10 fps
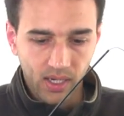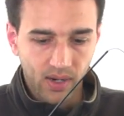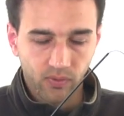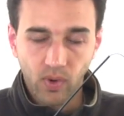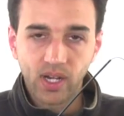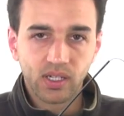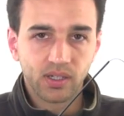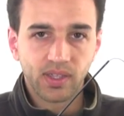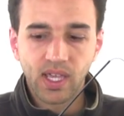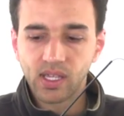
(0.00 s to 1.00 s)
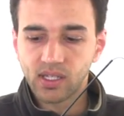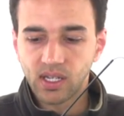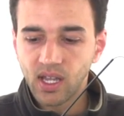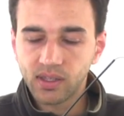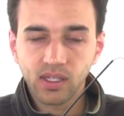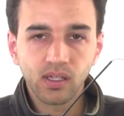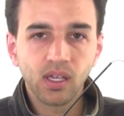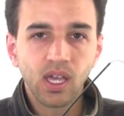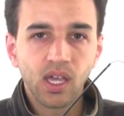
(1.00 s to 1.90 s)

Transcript: I've run into things, and nothing